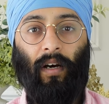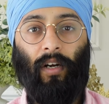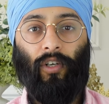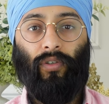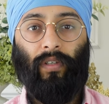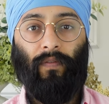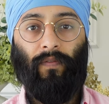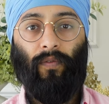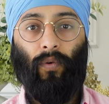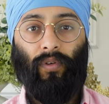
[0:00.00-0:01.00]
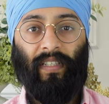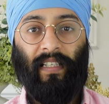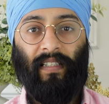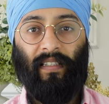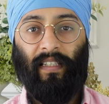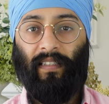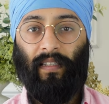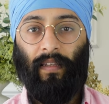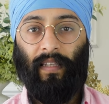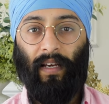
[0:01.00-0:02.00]

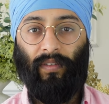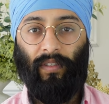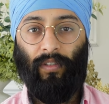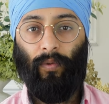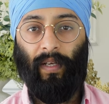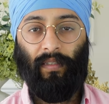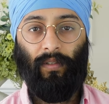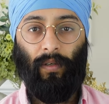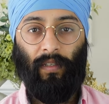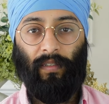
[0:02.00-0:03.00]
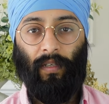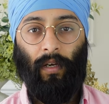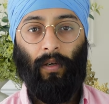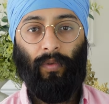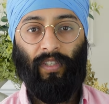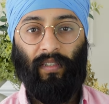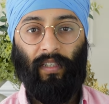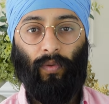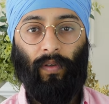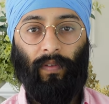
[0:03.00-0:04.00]
$146,000, which is the
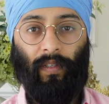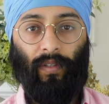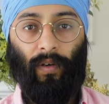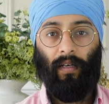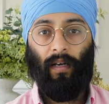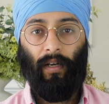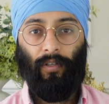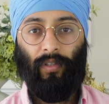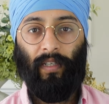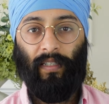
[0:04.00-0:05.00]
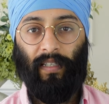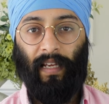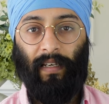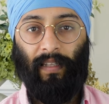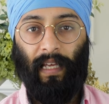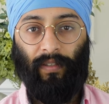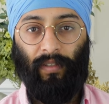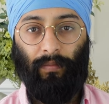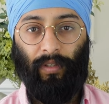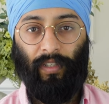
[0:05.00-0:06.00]
equivalent of
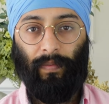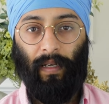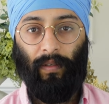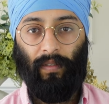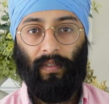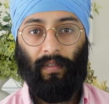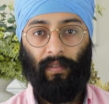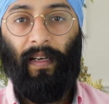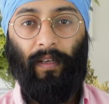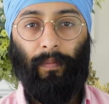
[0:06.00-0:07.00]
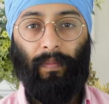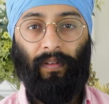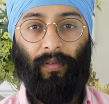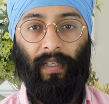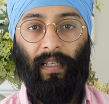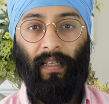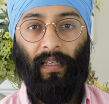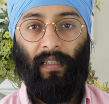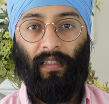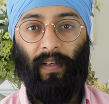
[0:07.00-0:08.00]
110,000 British pounds. At number three
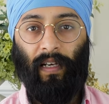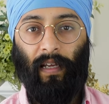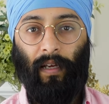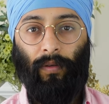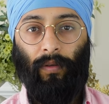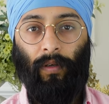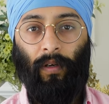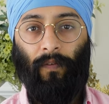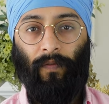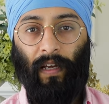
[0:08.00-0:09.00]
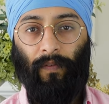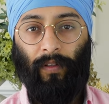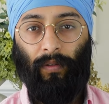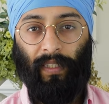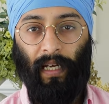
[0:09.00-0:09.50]
is Vallejo, Fairfield,